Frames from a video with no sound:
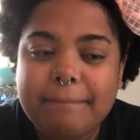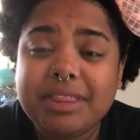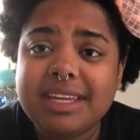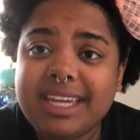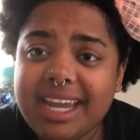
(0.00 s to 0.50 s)

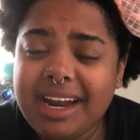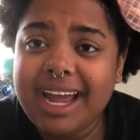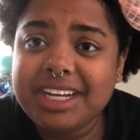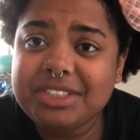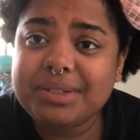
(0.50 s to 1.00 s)
But the key to
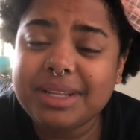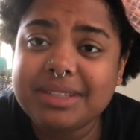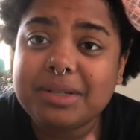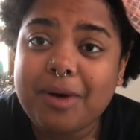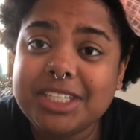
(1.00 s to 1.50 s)
answering
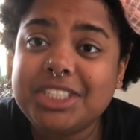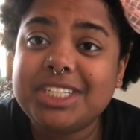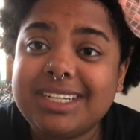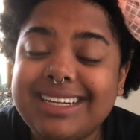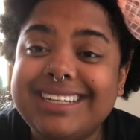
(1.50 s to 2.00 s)
this
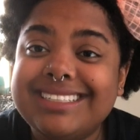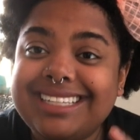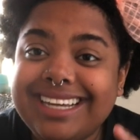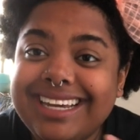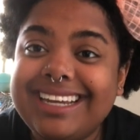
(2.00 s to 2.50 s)
question
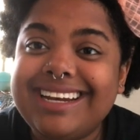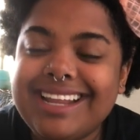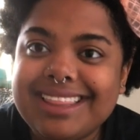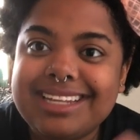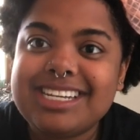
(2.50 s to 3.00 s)
is
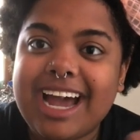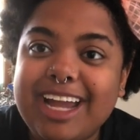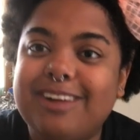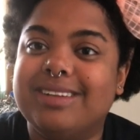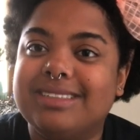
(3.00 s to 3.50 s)
in the
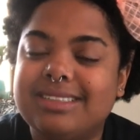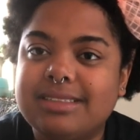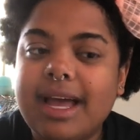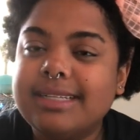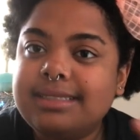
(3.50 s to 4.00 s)

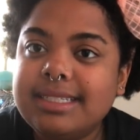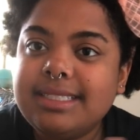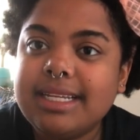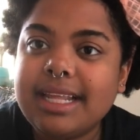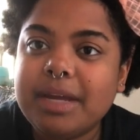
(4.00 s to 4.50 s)
titles.
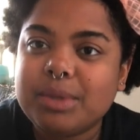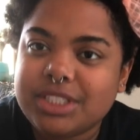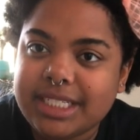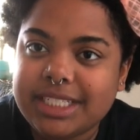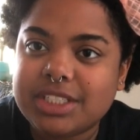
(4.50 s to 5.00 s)
Assistant
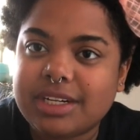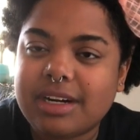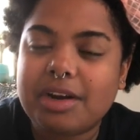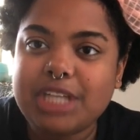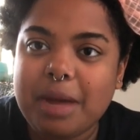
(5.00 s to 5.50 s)
language
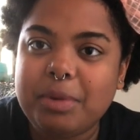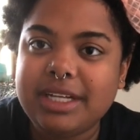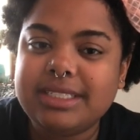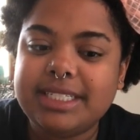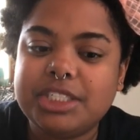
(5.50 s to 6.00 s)
teacher,
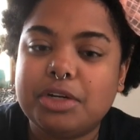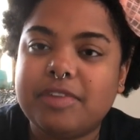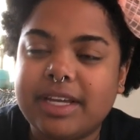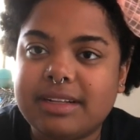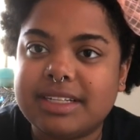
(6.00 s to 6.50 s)
Japanese teacher
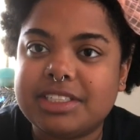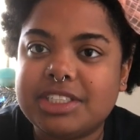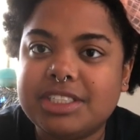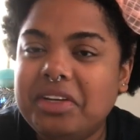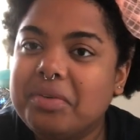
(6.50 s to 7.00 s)
of
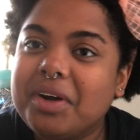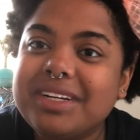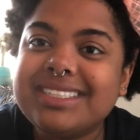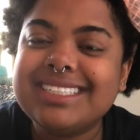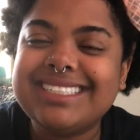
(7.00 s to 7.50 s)
English. You are
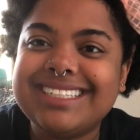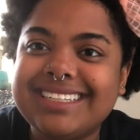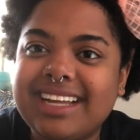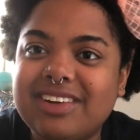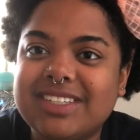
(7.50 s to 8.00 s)
an
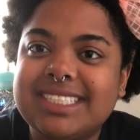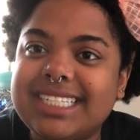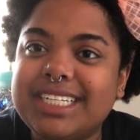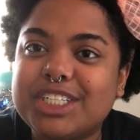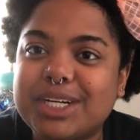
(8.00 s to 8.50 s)
assistant language
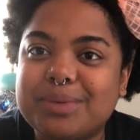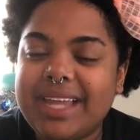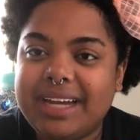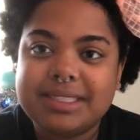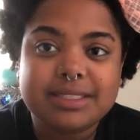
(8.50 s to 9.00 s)
teacher.
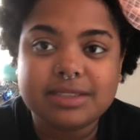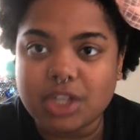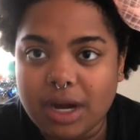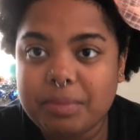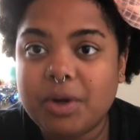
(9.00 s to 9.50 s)
That is your
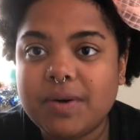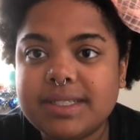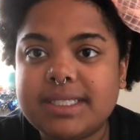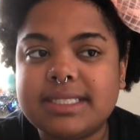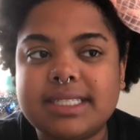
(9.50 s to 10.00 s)
job. You're an
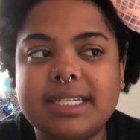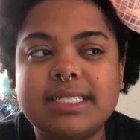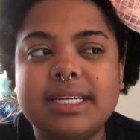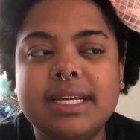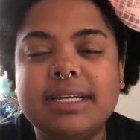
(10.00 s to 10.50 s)
assistant.